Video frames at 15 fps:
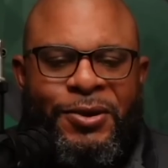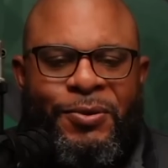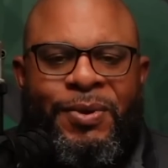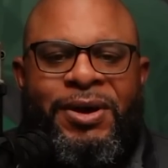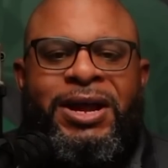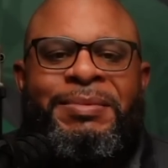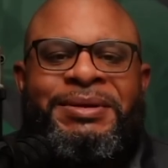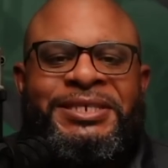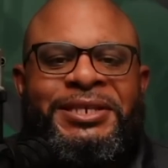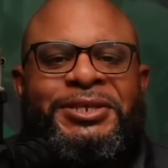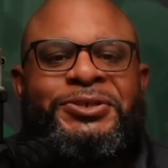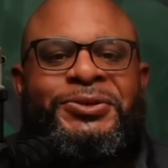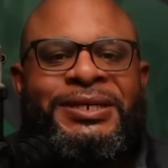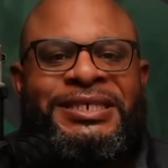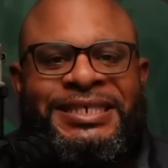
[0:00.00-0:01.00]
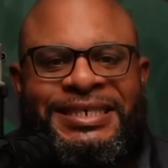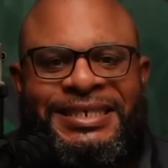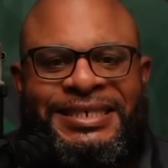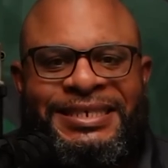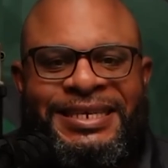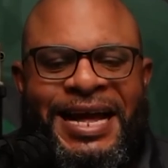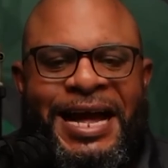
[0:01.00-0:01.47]
Welcome into the
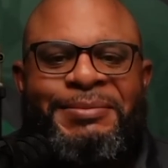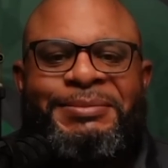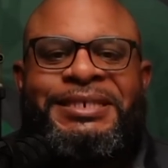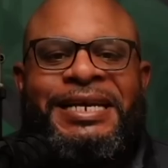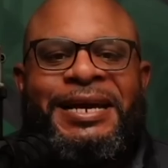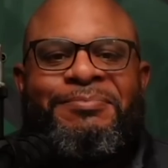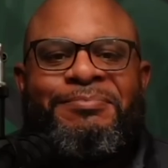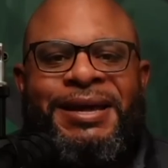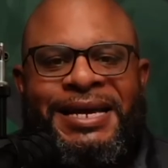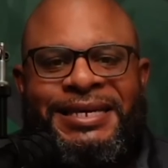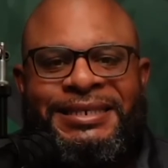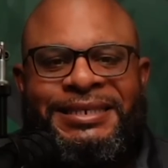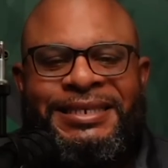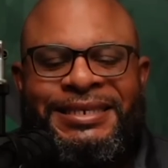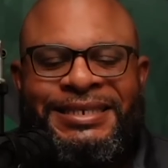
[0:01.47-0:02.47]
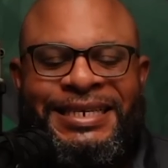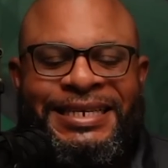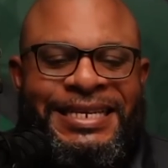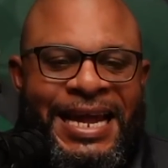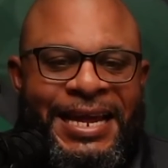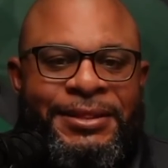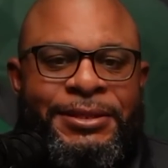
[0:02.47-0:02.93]
trenches. I'm Sam Mays.
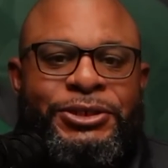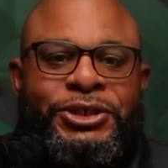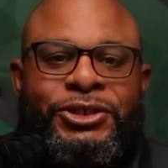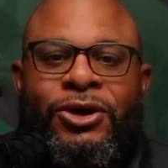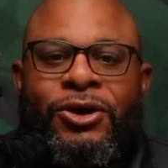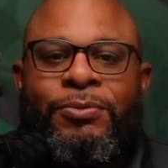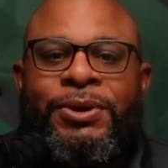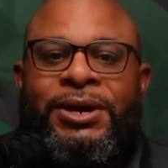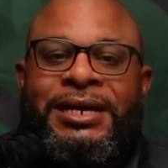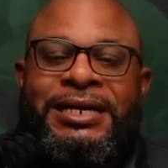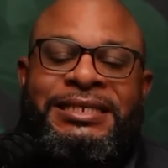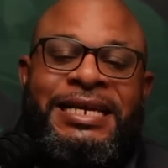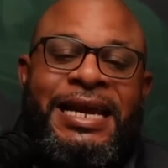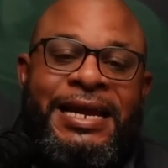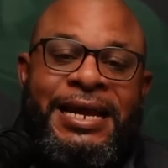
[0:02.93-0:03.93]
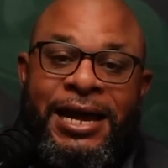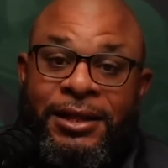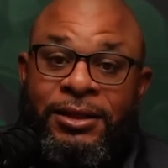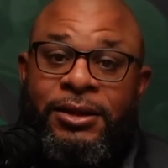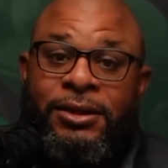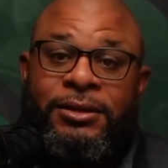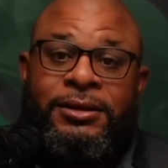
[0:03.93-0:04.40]
Today in the show, we're going to take a
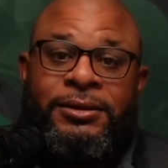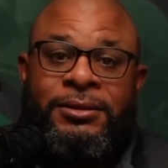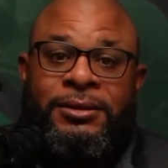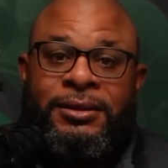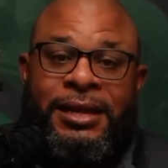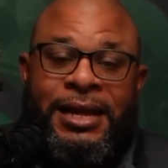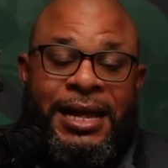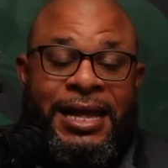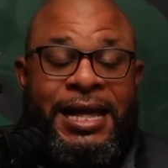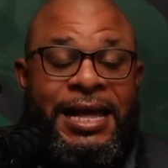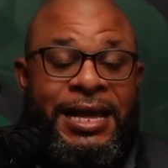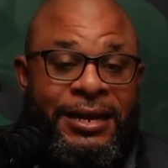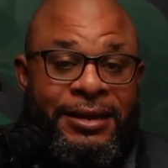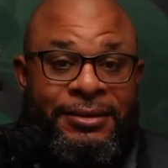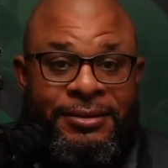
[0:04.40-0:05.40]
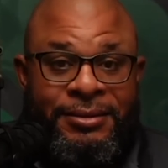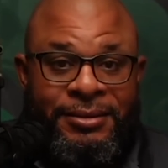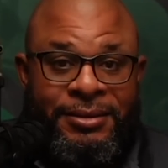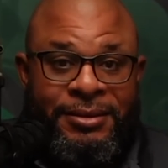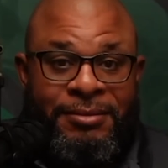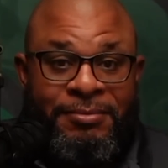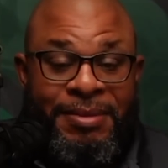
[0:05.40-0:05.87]
look ahead,
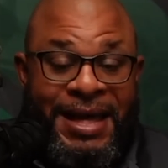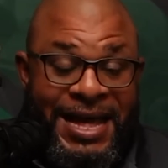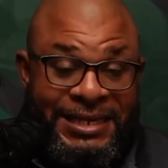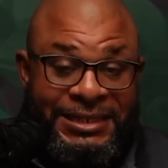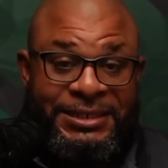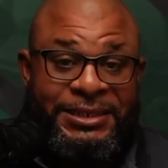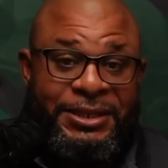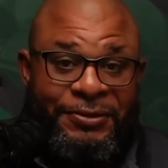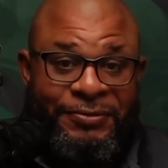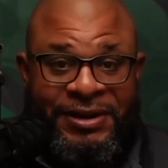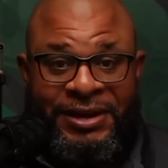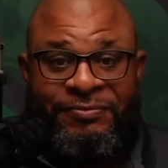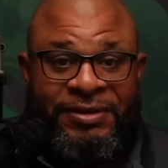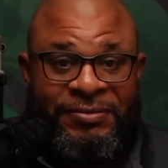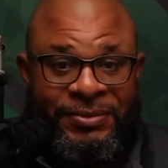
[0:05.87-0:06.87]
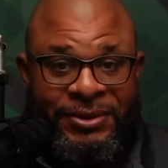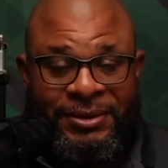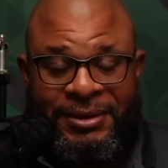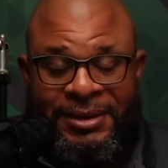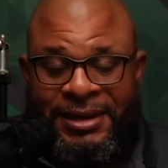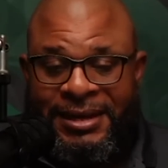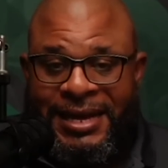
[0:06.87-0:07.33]
past the Red River,
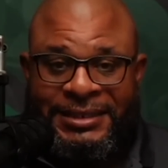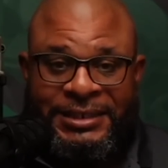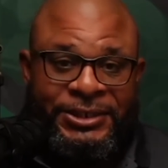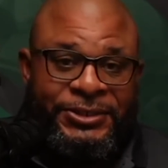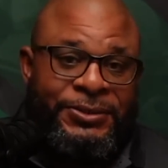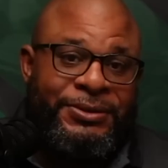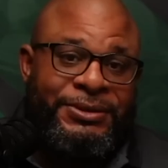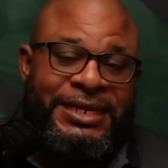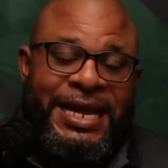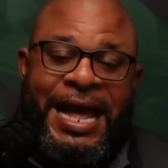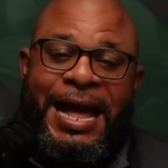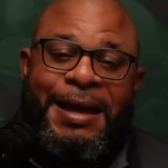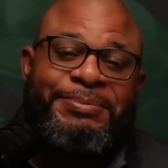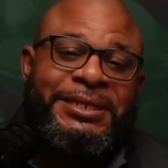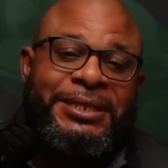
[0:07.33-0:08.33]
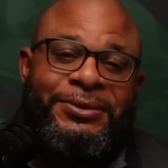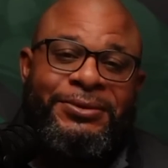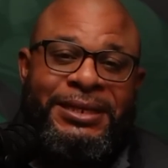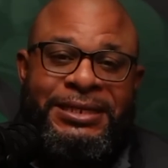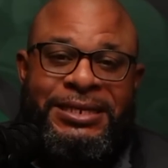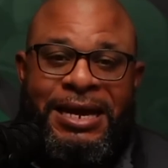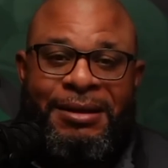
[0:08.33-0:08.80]
as the Sooners
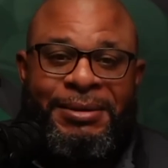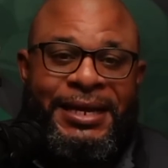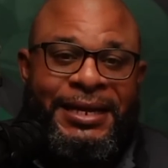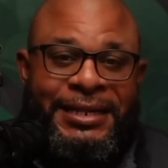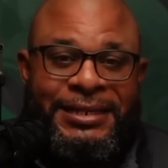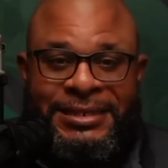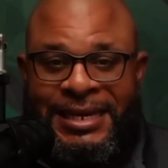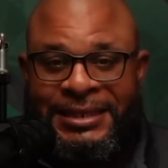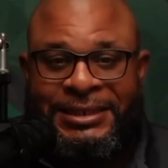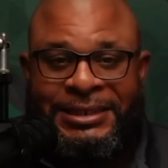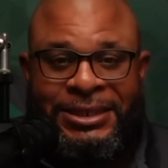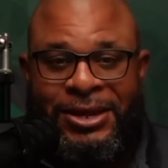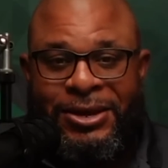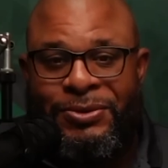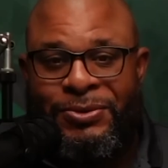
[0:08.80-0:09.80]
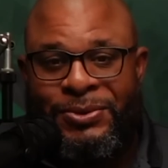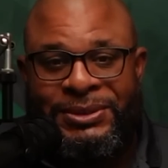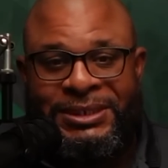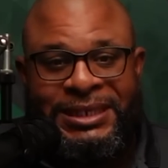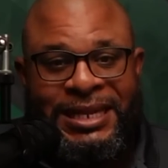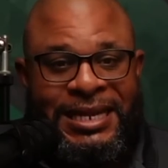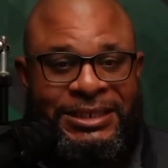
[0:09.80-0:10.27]
absolutely dominated the Texas
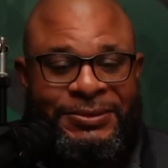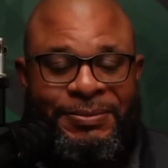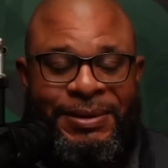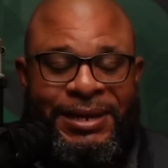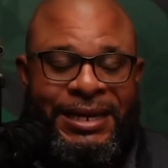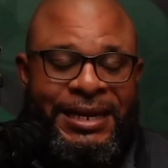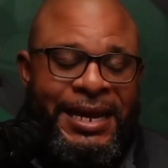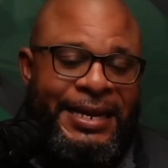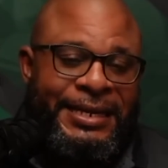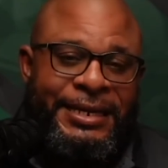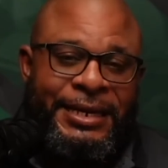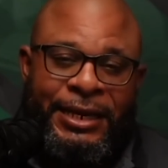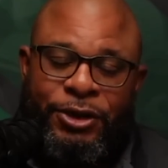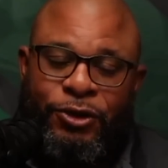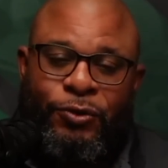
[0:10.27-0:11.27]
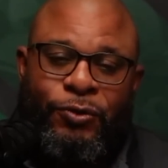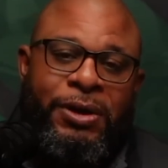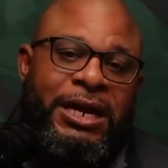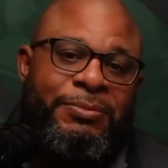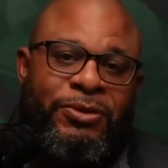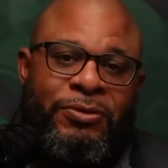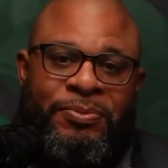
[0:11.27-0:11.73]
Longhorns last week in an
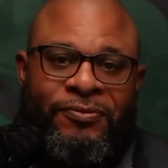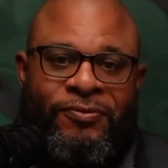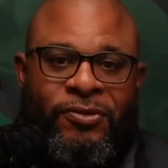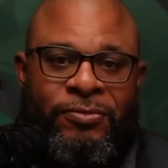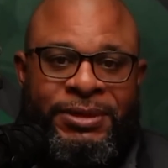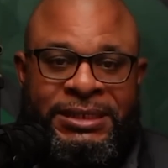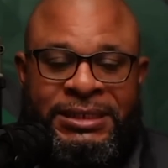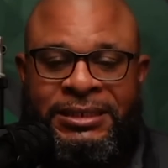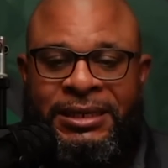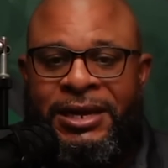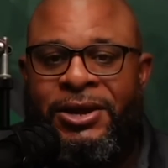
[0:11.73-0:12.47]
incredible performance,